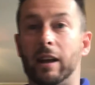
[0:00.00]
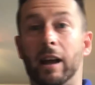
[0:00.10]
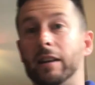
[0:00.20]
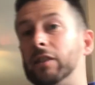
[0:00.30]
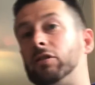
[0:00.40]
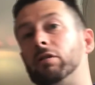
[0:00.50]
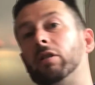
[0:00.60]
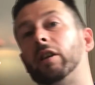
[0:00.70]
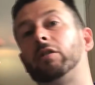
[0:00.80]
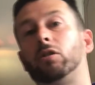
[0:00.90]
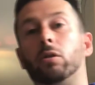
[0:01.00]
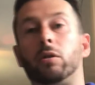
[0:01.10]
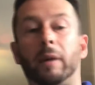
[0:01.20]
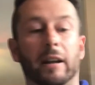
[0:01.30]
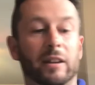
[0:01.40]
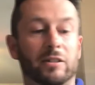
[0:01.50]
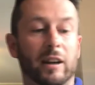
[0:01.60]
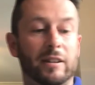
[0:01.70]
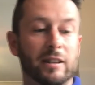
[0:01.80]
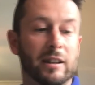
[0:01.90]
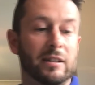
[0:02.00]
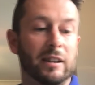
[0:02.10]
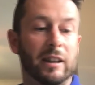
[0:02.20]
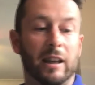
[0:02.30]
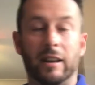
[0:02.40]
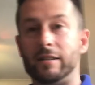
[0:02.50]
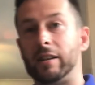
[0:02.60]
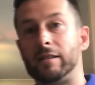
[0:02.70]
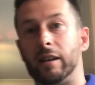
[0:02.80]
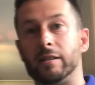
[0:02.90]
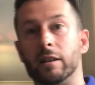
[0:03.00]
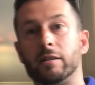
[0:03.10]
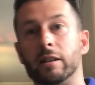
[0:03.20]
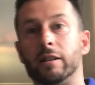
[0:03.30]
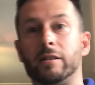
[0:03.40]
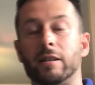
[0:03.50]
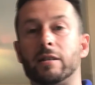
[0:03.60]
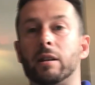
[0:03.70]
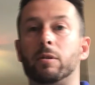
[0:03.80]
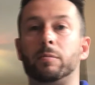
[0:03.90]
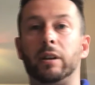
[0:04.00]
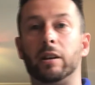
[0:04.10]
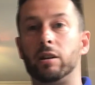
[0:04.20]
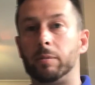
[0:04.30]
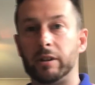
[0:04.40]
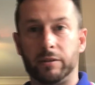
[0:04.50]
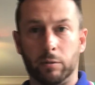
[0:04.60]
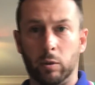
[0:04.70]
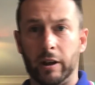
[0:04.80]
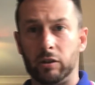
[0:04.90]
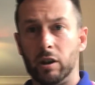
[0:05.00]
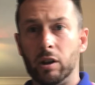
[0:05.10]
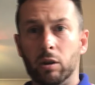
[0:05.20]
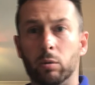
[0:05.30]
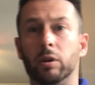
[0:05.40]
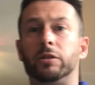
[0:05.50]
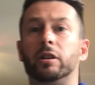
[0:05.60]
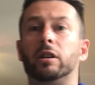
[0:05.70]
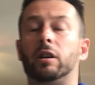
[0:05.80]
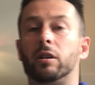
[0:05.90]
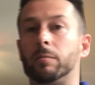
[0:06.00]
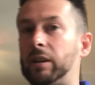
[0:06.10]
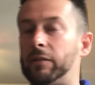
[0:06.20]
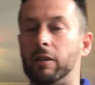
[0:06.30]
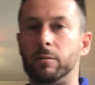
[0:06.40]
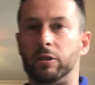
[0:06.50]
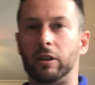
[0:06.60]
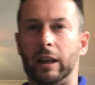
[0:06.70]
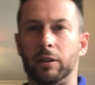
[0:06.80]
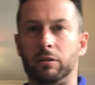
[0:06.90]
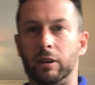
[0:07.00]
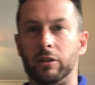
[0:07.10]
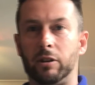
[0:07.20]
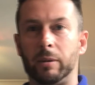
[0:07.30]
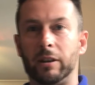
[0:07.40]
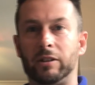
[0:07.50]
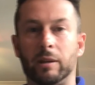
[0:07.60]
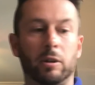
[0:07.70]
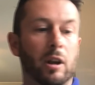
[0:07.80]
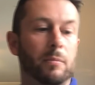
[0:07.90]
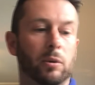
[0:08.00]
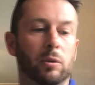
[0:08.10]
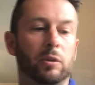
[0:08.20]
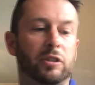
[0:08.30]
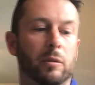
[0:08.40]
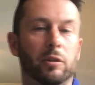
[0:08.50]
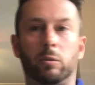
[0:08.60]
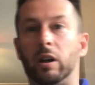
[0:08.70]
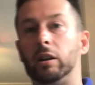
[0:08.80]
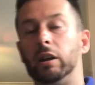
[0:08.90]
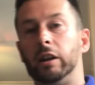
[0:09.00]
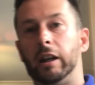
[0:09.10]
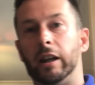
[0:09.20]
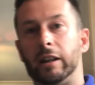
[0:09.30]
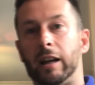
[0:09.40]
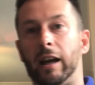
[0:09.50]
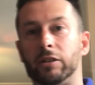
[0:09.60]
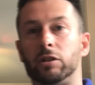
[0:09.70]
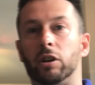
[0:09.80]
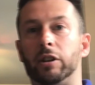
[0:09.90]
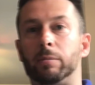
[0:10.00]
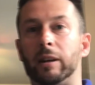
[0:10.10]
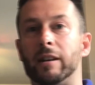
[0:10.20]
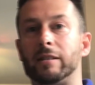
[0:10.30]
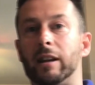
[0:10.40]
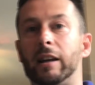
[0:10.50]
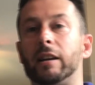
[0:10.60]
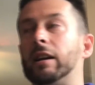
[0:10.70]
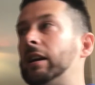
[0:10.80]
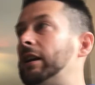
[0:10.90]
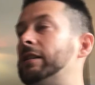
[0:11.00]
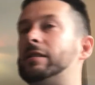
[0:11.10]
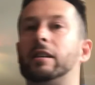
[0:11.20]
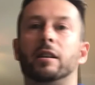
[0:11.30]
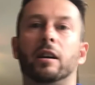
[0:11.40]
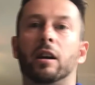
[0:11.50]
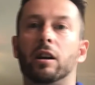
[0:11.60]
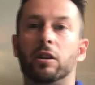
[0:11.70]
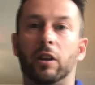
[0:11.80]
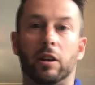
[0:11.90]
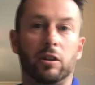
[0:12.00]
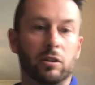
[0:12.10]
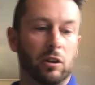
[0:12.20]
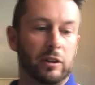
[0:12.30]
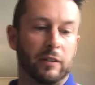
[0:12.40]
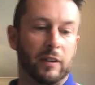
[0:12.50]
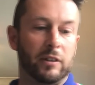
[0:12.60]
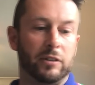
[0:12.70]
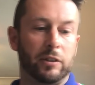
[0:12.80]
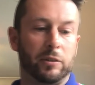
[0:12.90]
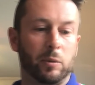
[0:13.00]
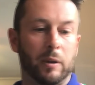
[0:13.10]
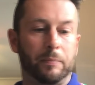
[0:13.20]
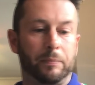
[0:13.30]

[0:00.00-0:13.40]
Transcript: And it's true, they talk about an exciting Italy. It is an exciting Italy because this team can play in a couple of different ways. One, you know, can play very much on the counter against the bigger teams, but also as well, it has got the players like Insigne that can unlock defences as well.